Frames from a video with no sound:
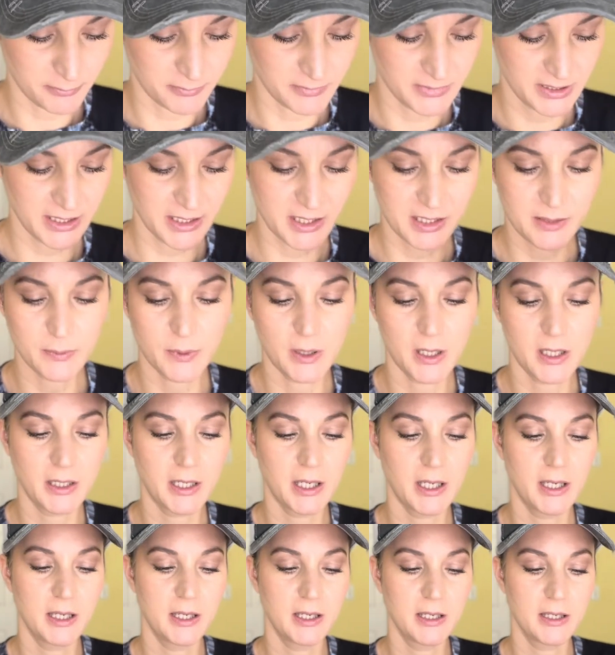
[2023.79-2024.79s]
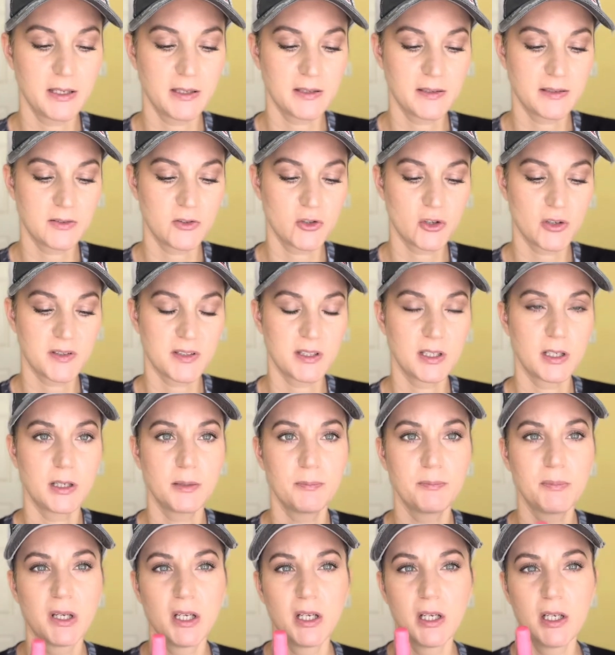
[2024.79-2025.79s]
This one is just a
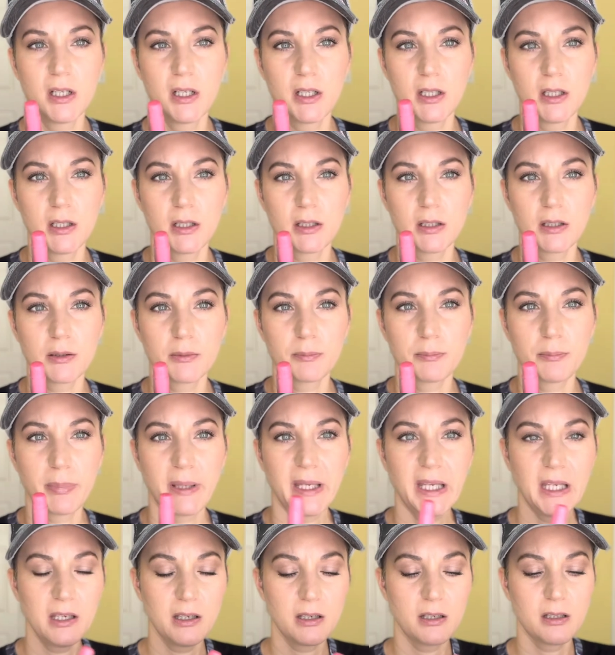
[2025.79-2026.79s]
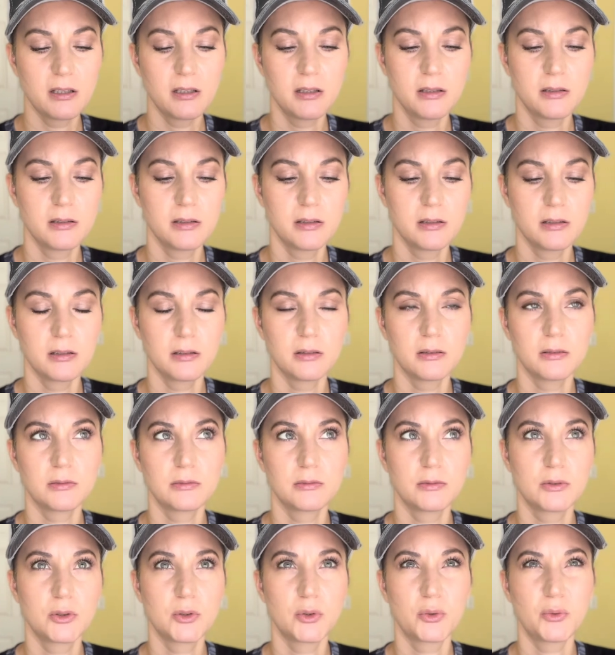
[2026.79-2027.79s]
pink
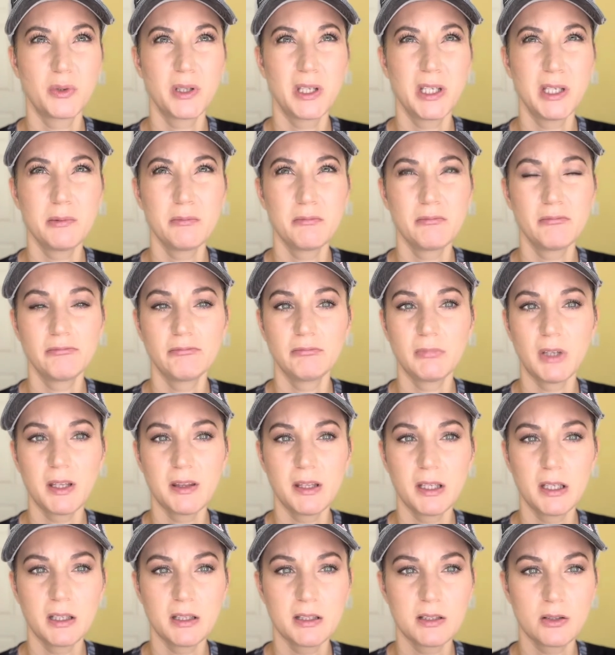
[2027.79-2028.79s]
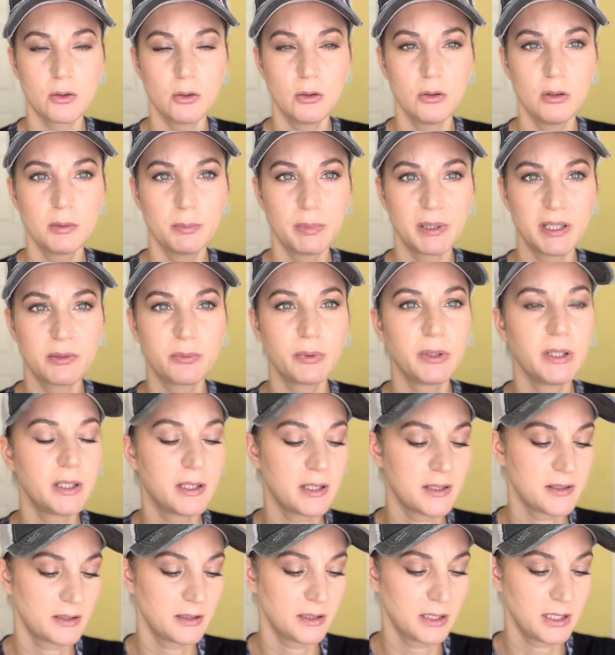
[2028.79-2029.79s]
cream, I think it's called, but it really
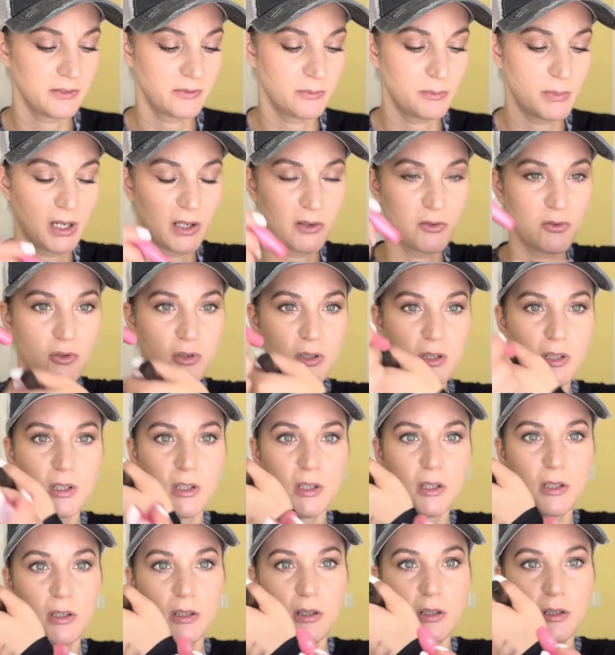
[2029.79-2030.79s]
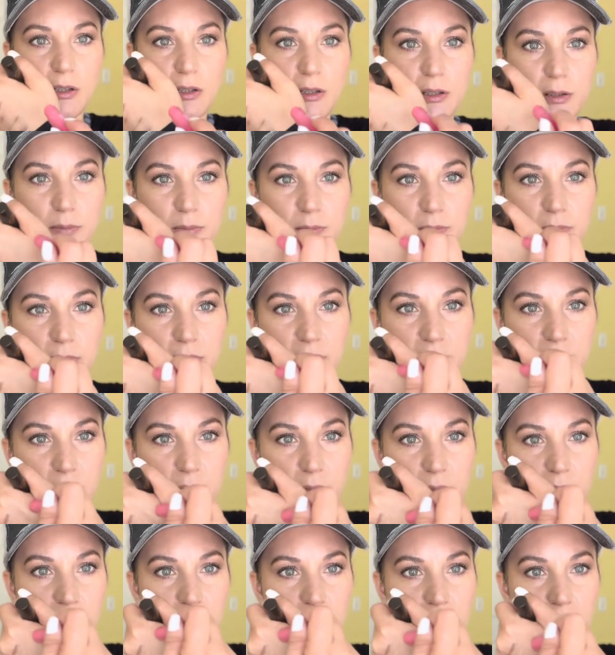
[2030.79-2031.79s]
doesn't leave much, let's do
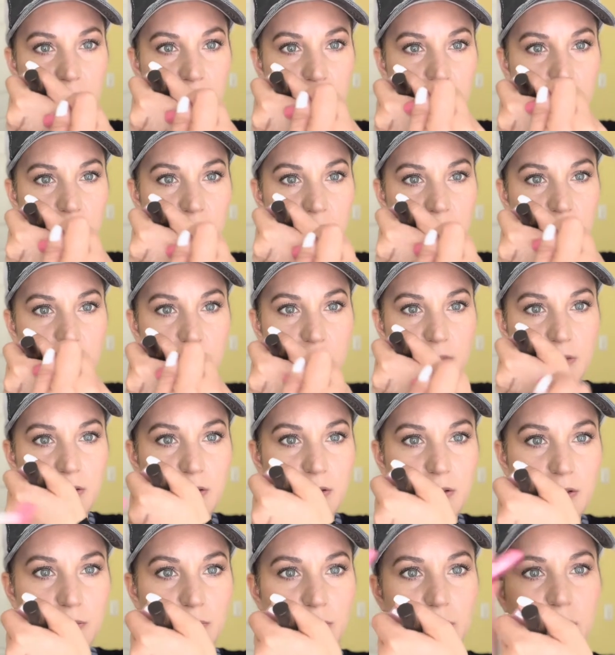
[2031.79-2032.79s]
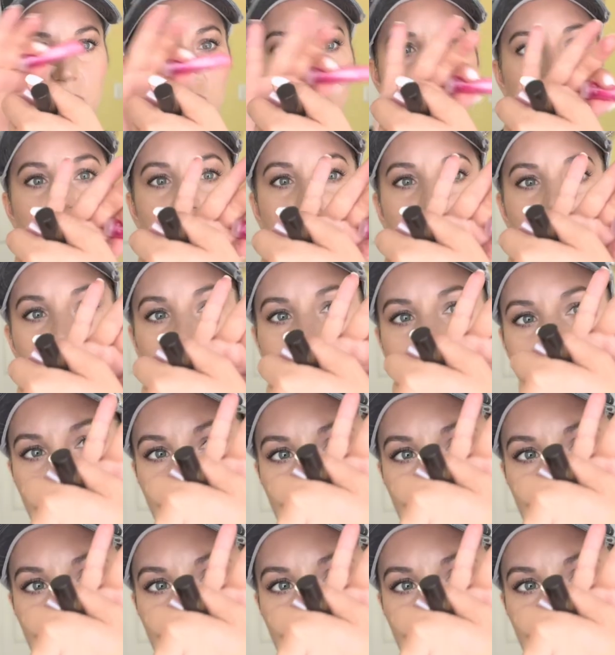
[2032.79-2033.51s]
it here, much color on